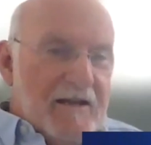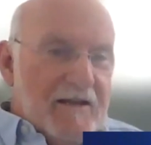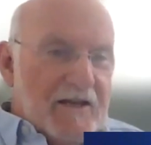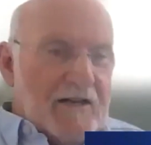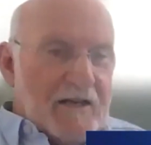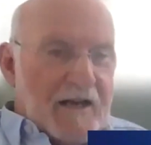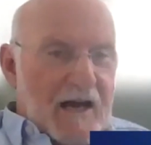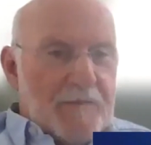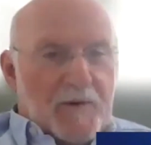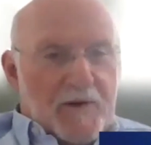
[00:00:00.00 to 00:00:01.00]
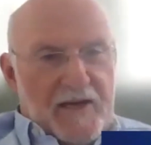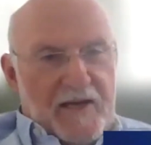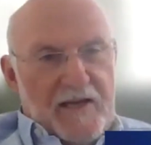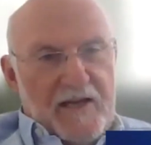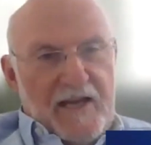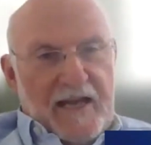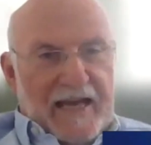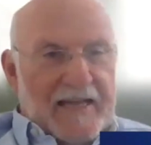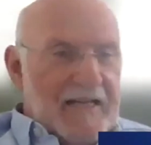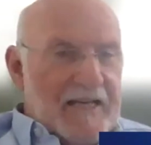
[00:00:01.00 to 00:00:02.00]
to comprehend,
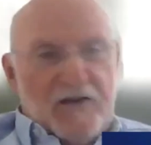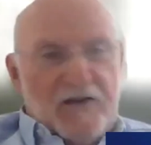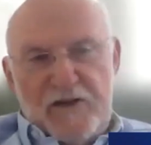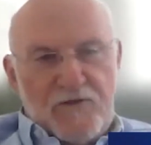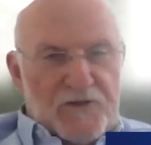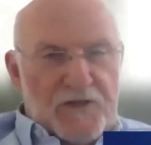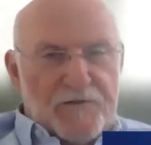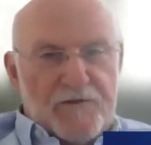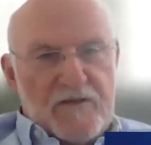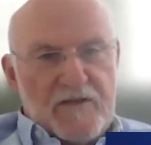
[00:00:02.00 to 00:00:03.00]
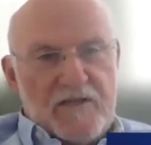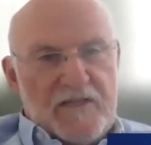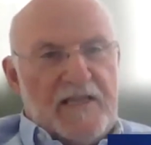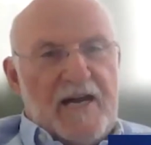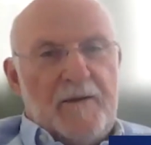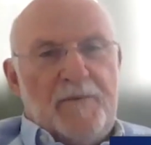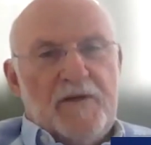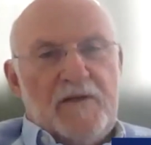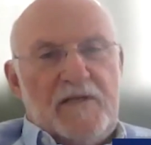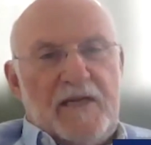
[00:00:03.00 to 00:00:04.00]
and individual differences in that
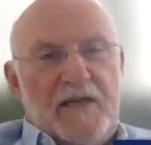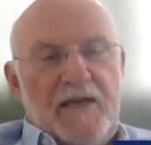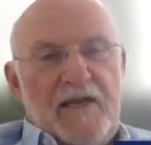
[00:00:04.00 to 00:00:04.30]
ability,